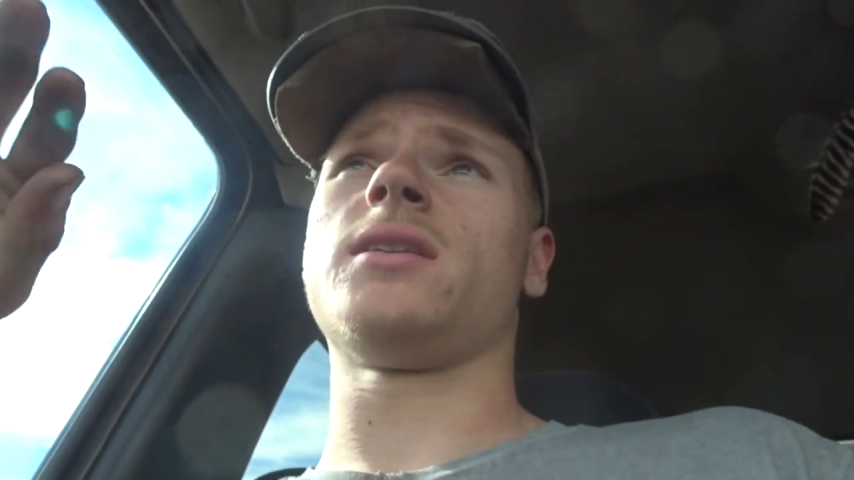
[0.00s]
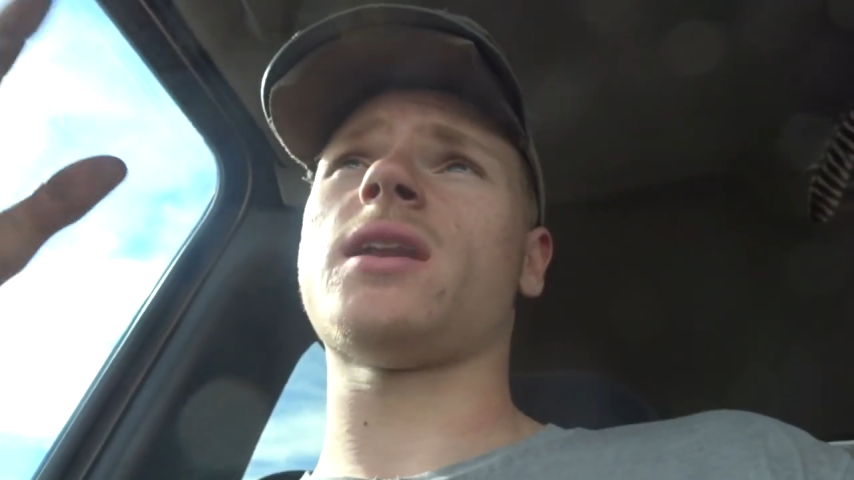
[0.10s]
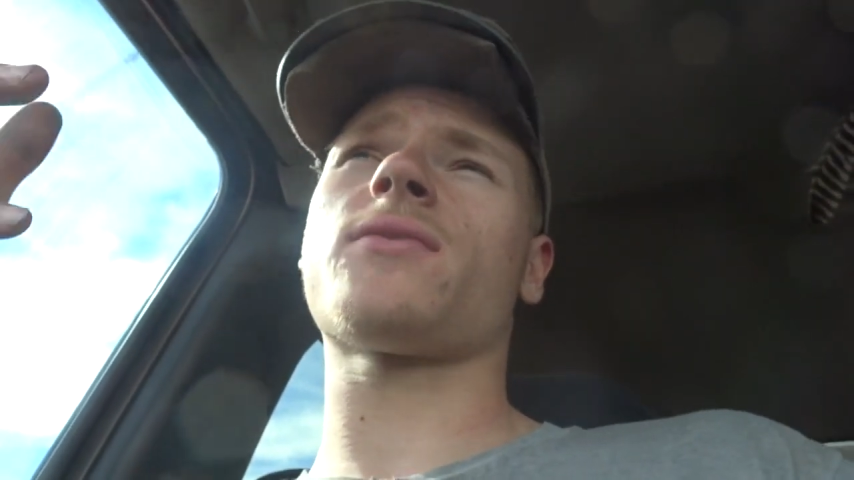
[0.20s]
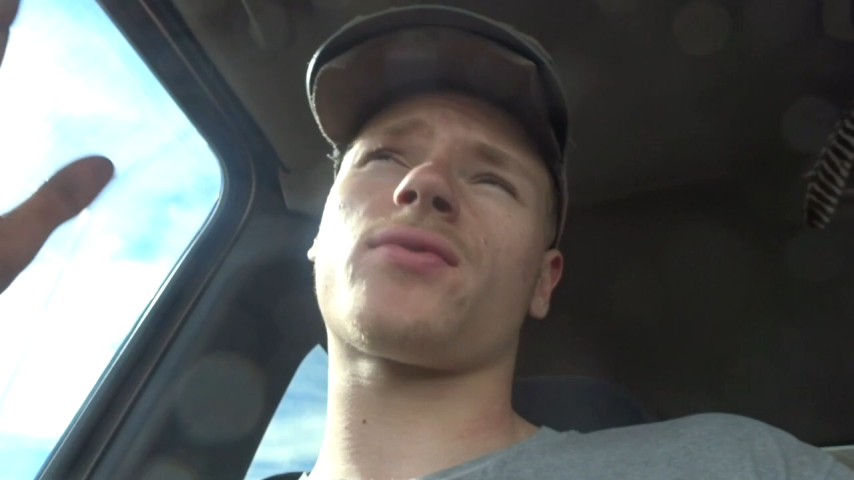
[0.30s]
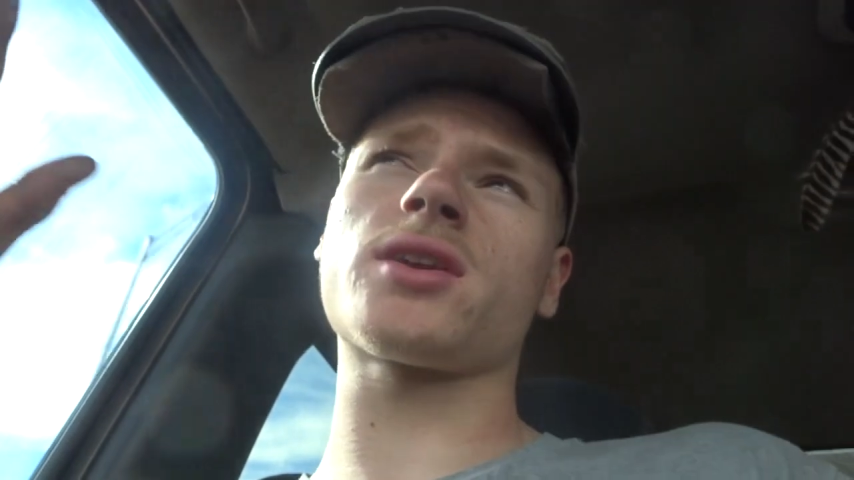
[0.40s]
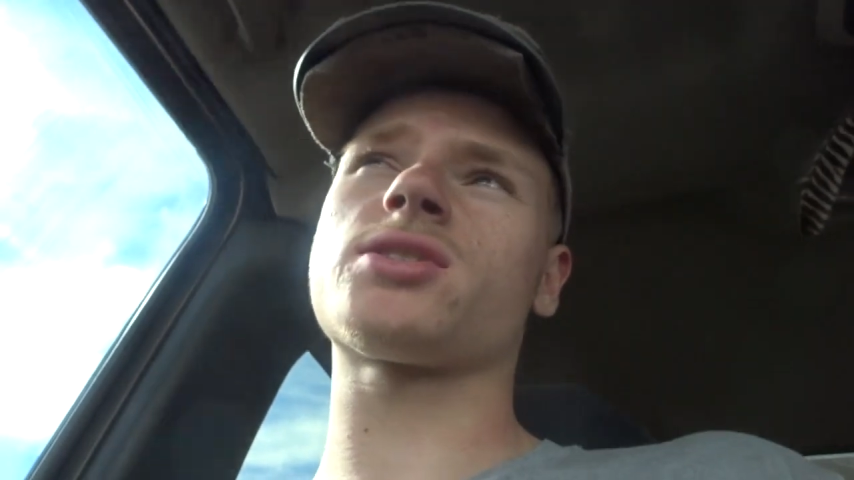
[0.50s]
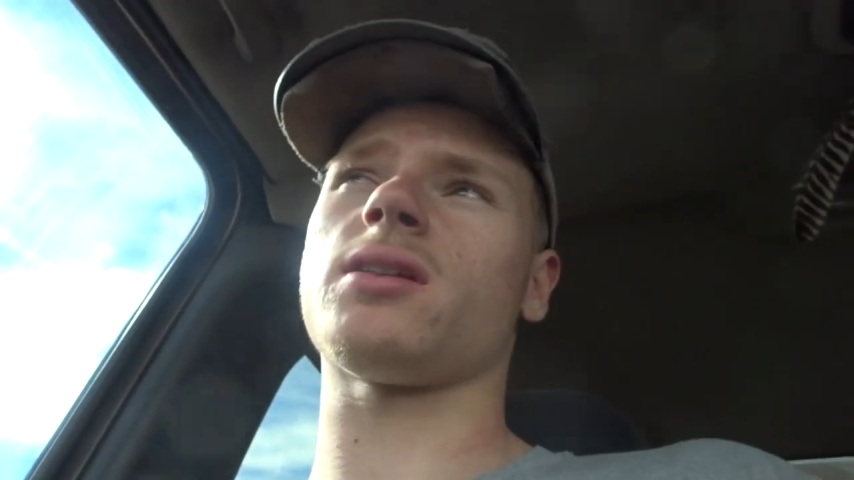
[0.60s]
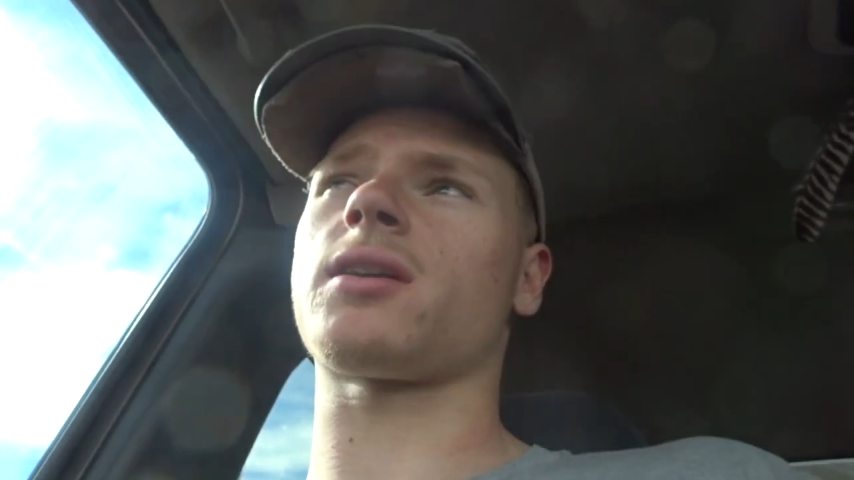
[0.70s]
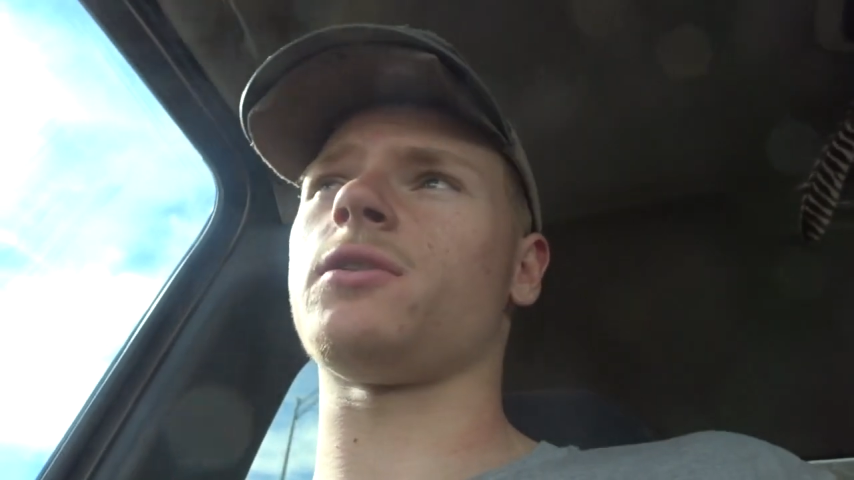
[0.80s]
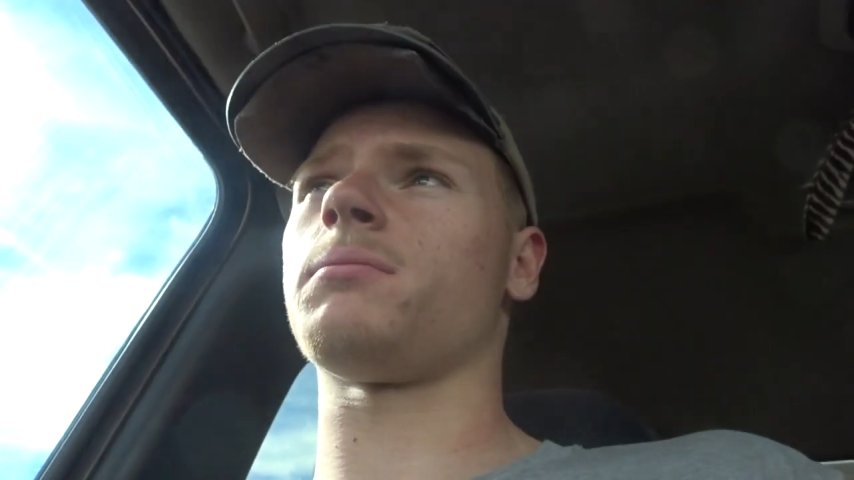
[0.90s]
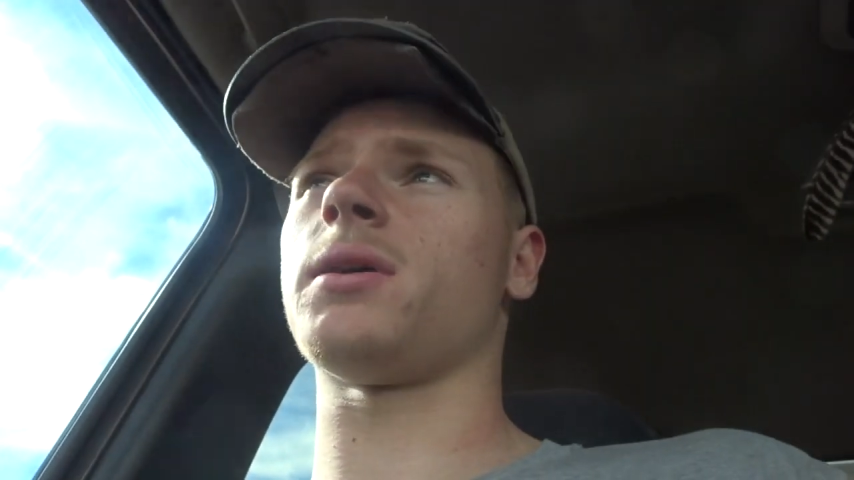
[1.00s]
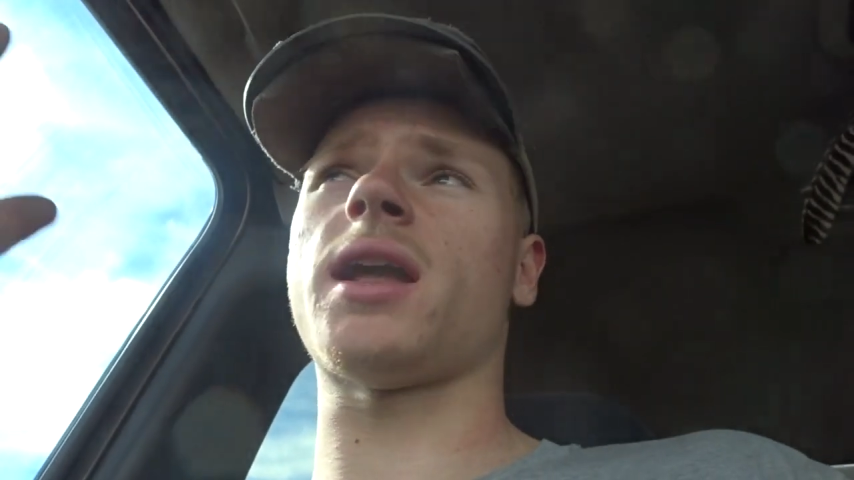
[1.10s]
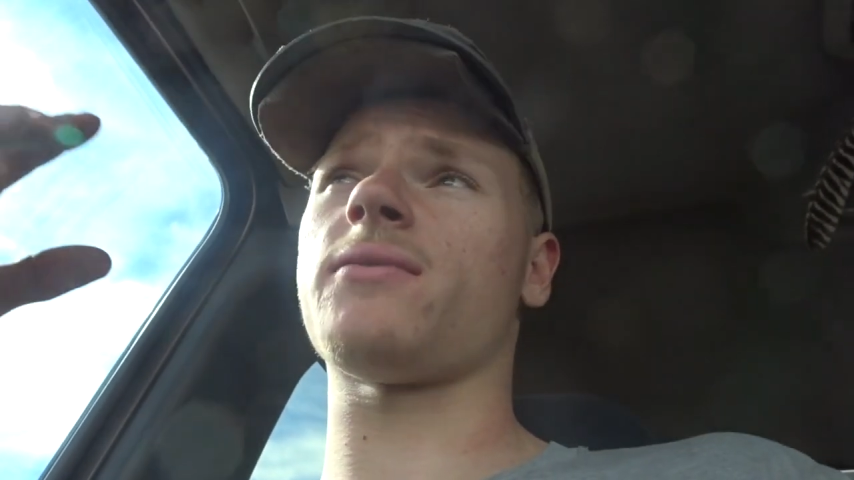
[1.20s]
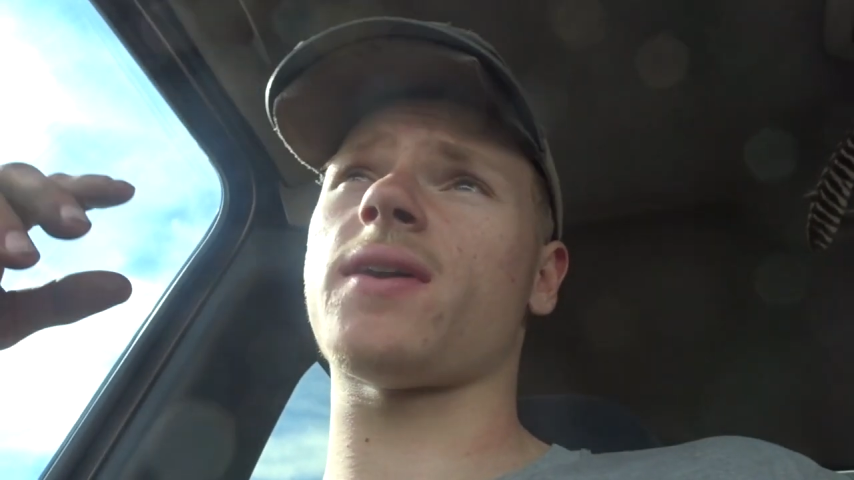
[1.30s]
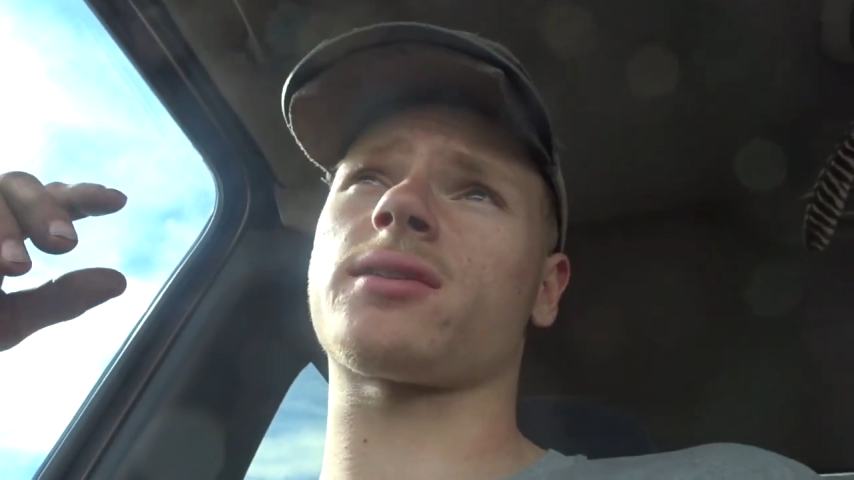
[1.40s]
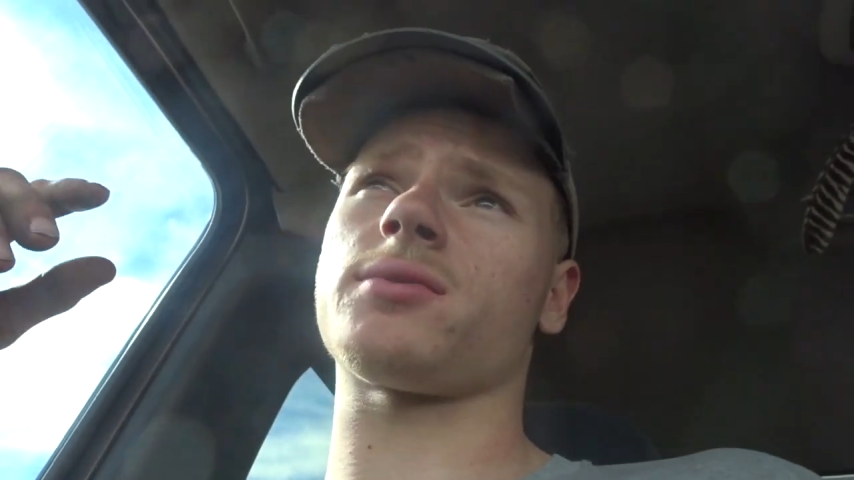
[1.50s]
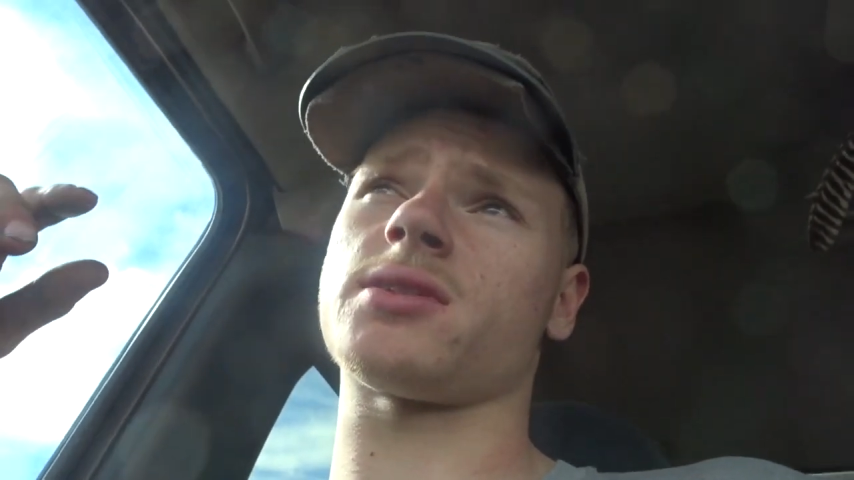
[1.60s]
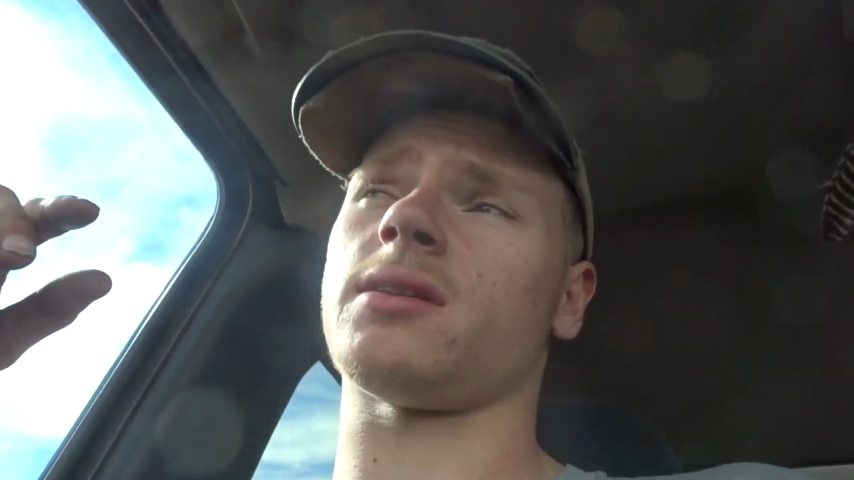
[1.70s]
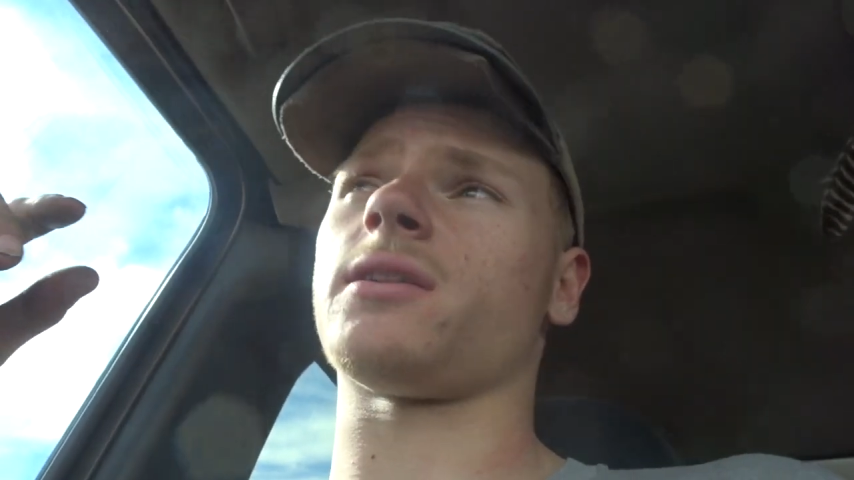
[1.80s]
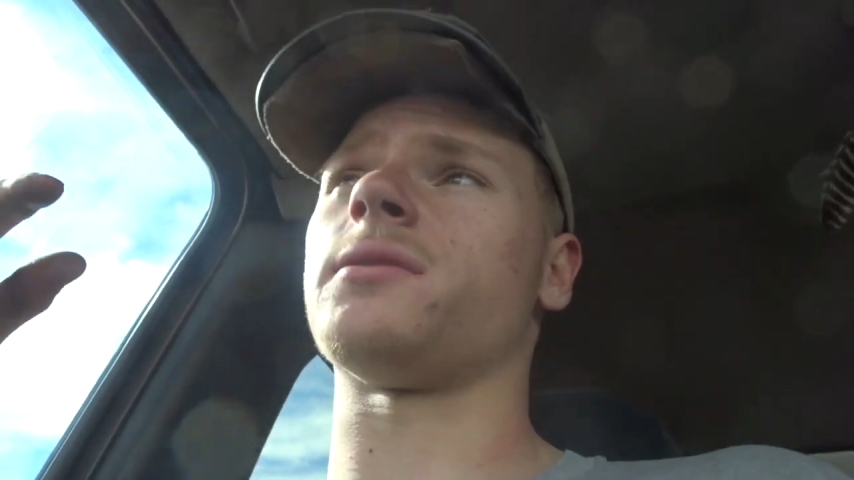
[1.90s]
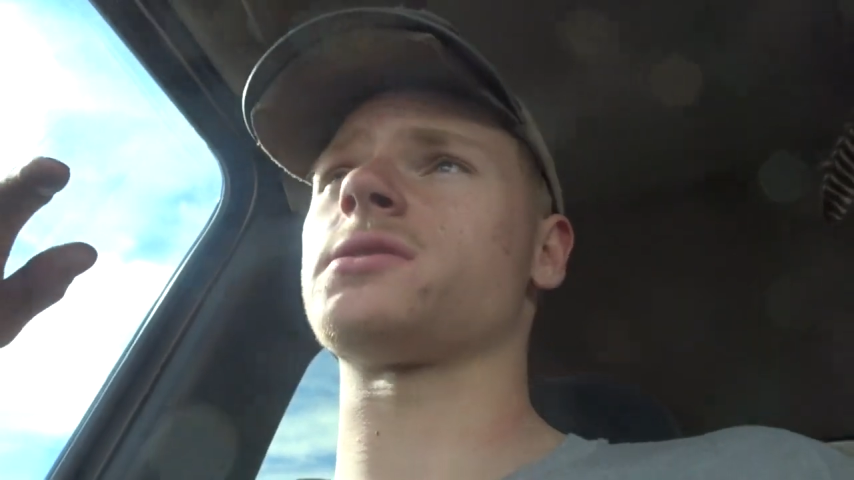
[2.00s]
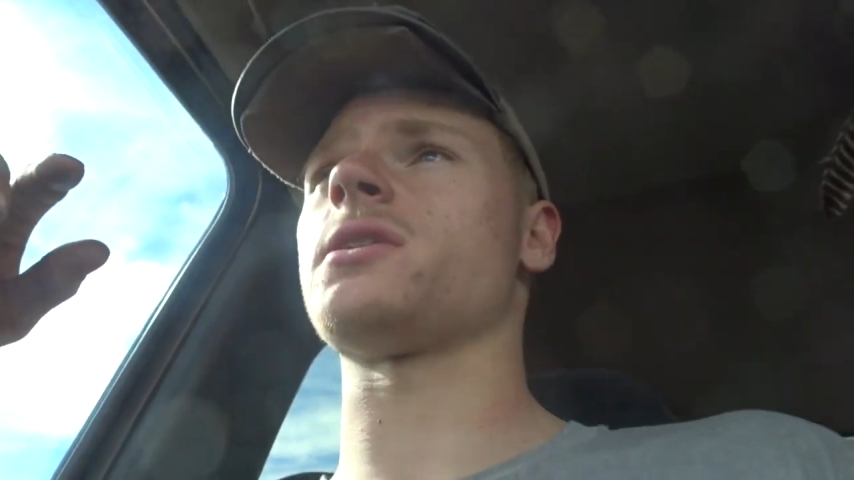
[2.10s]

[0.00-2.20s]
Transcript: not fresh silicone, but not factory silicone.